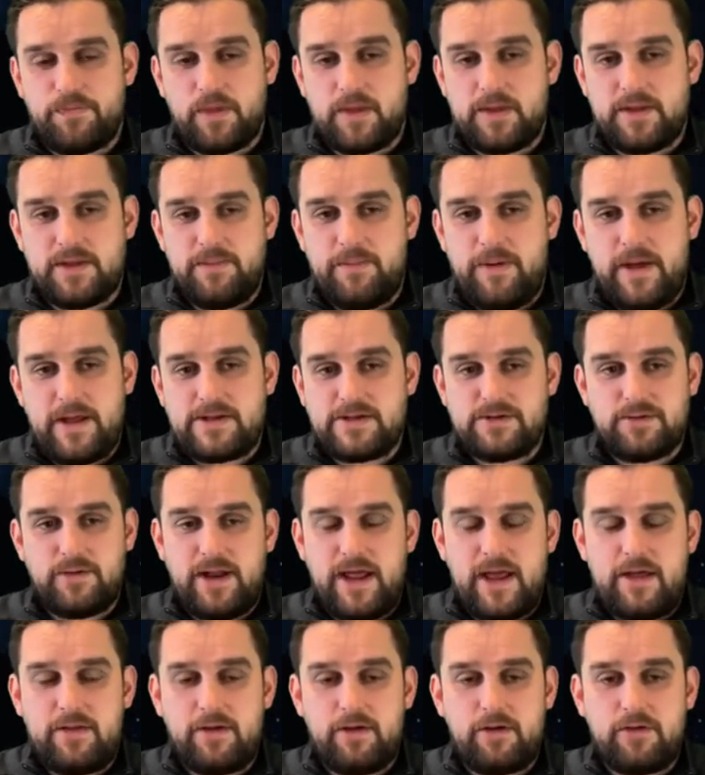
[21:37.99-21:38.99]
It depends on
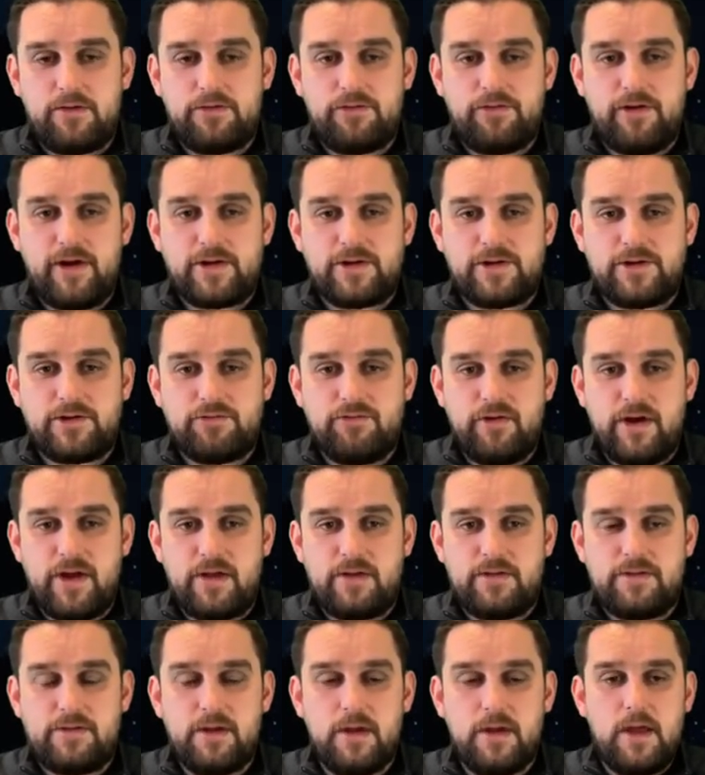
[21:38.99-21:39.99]
how the contract is
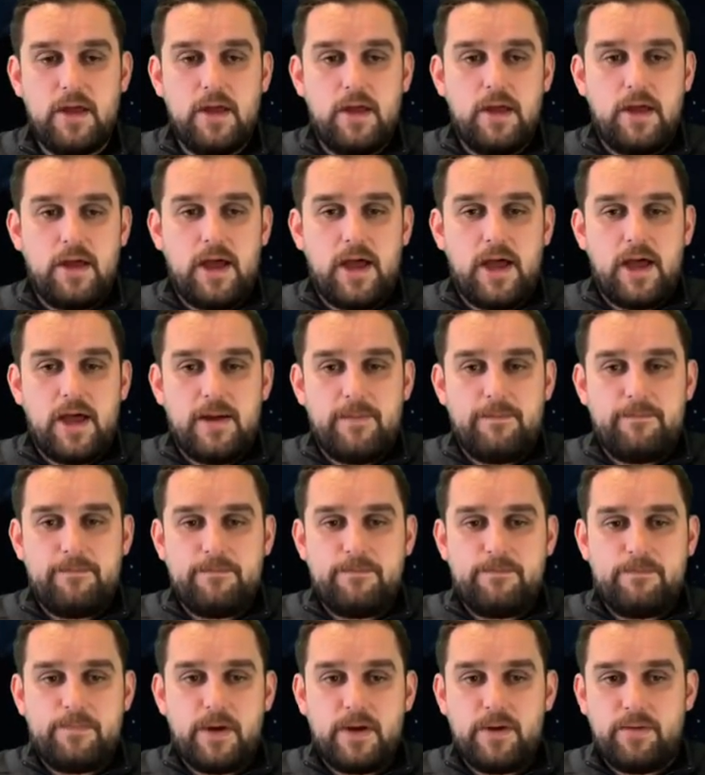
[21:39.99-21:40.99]
written,
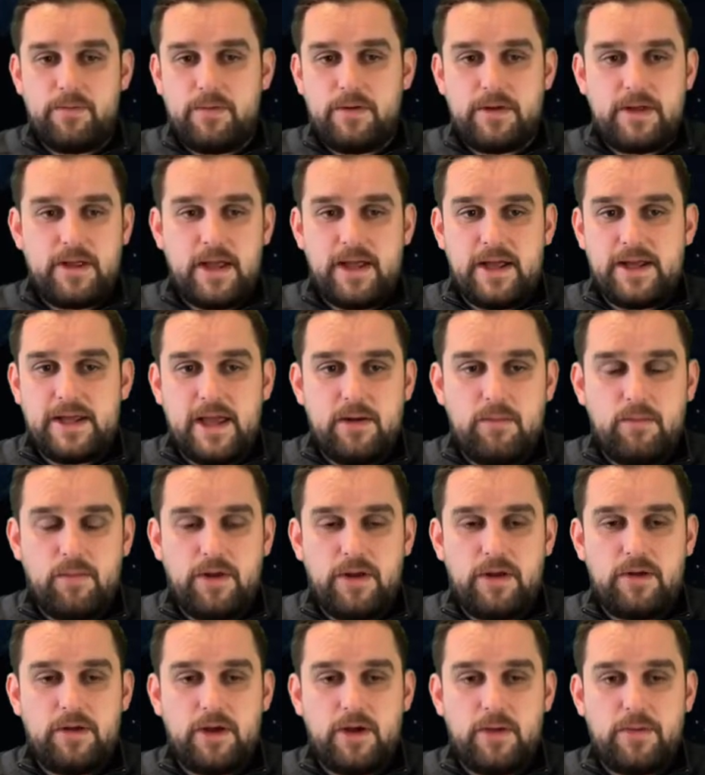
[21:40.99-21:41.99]
but again, we
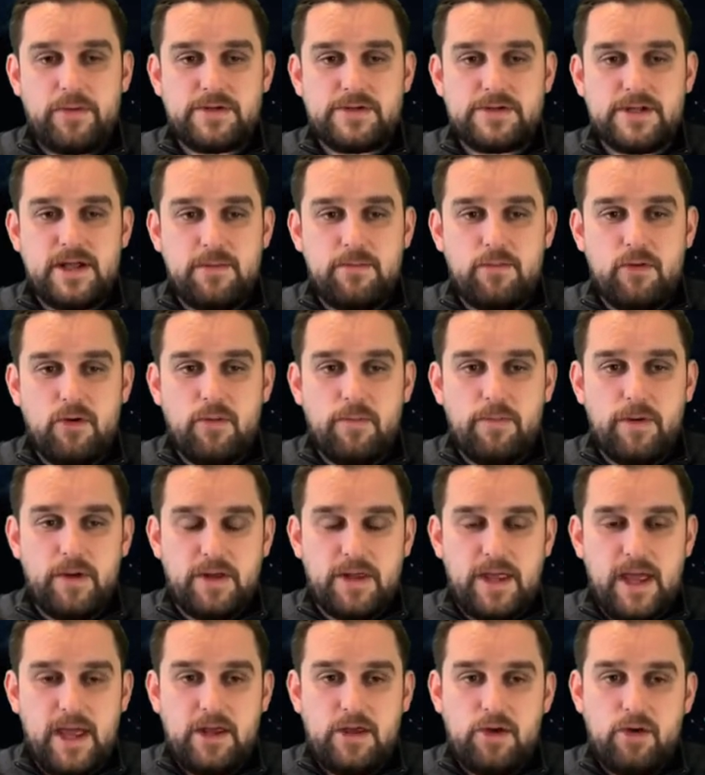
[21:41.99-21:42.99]
can go into that more. But
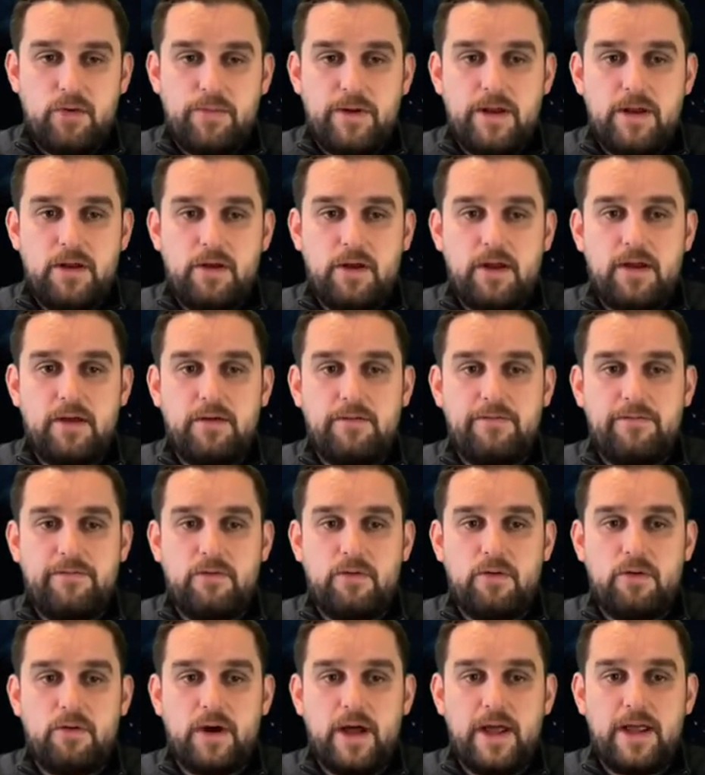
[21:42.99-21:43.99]
yeah, you'll be looking
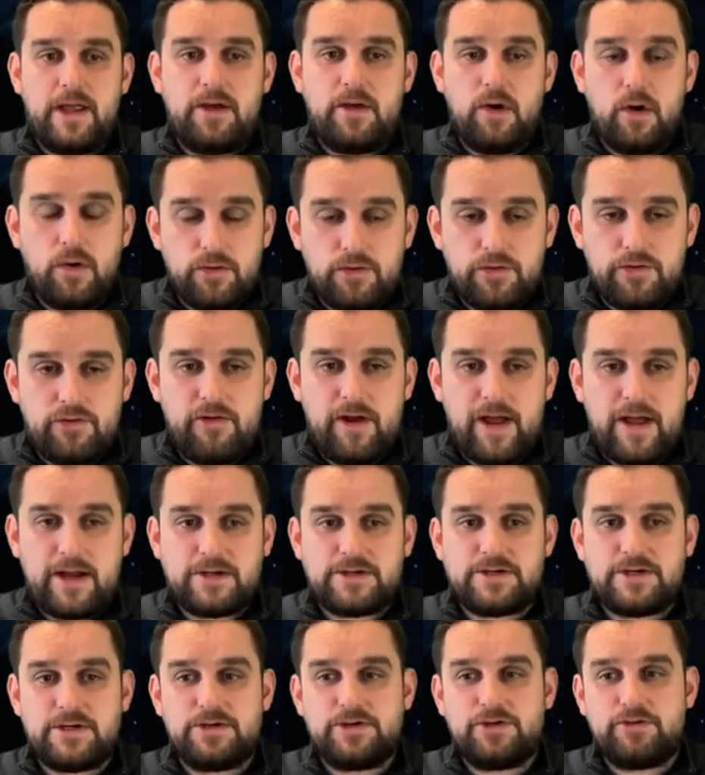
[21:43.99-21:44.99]
for a
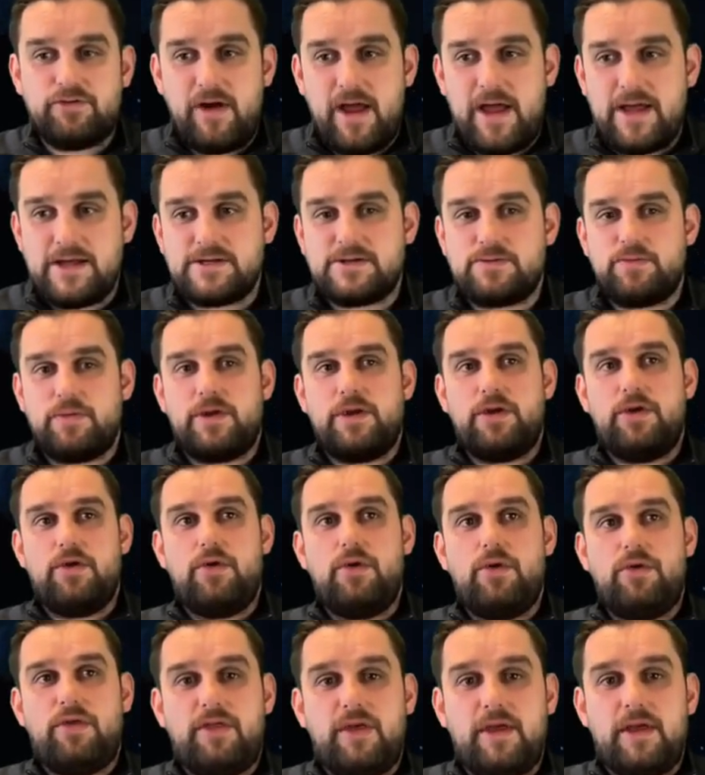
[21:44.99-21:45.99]
contract address when
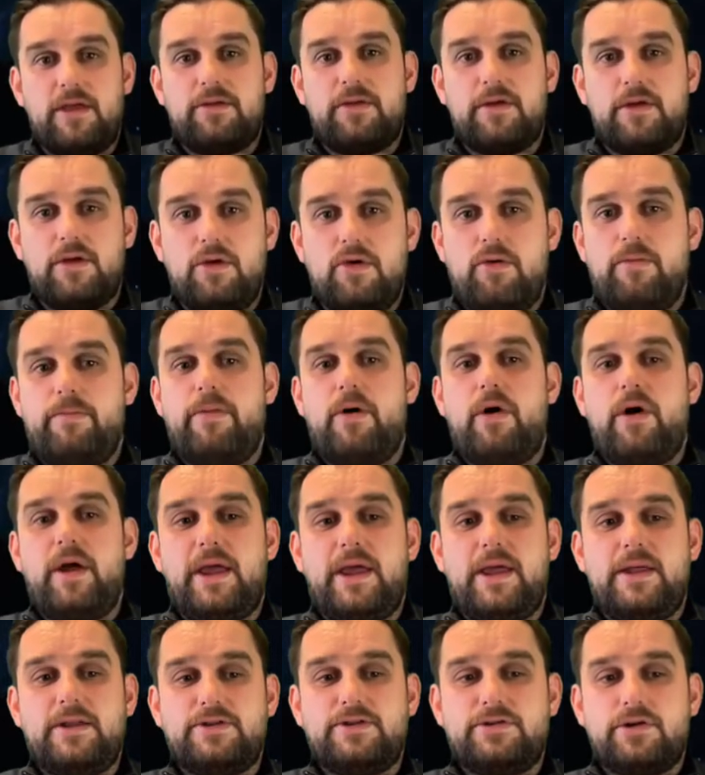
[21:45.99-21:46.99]
you think that you're
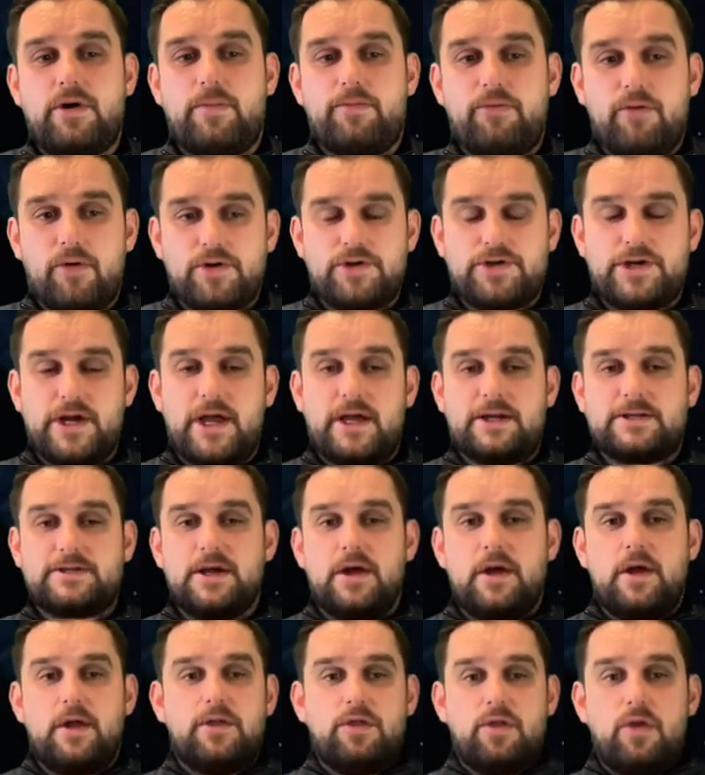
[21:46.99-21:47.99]
buying into a project,
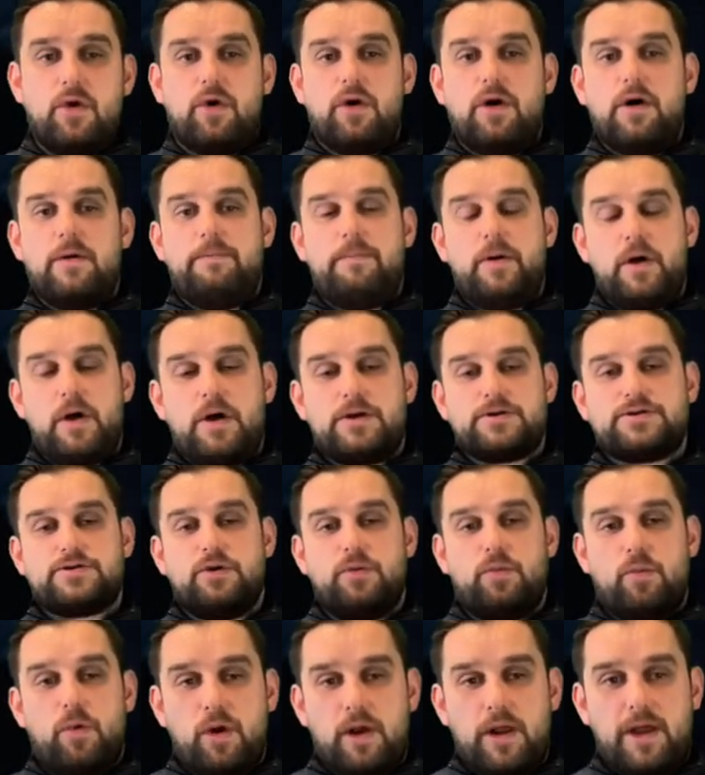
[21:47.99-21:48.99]
not a
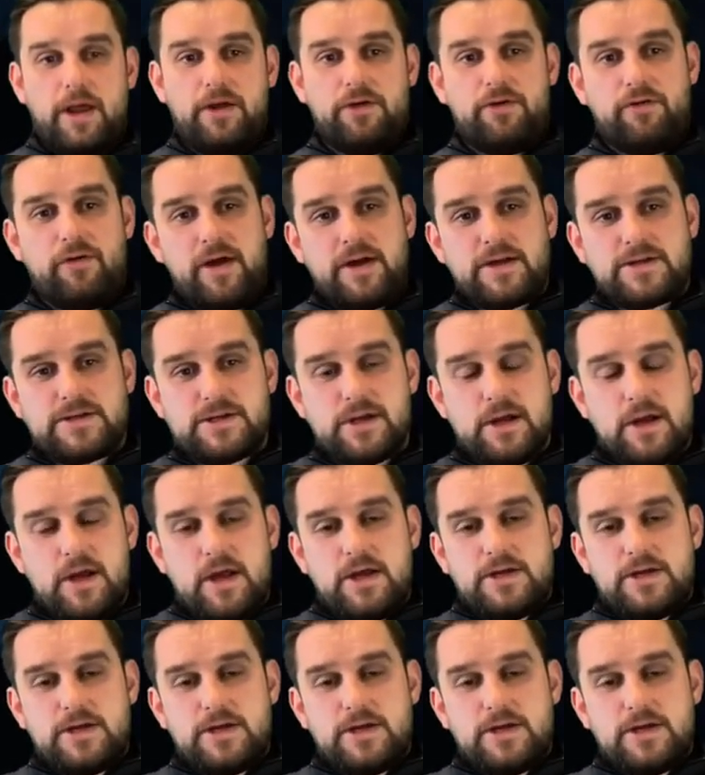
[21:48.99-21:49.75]
personal wallet address.